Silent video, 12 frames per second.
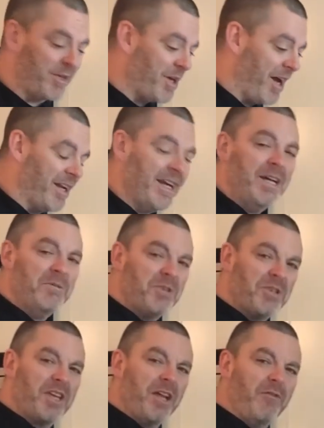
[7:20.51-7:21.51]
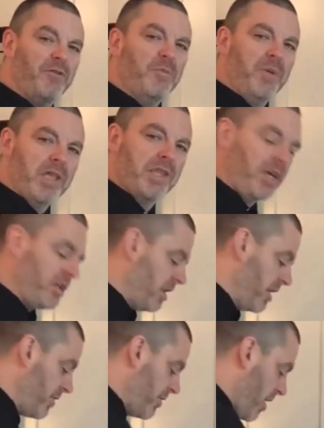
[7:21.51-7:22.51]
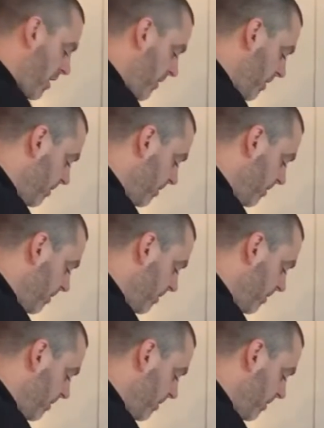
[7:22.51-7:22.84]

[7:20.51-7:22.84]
cut. Just get a few big, thick slices out of it.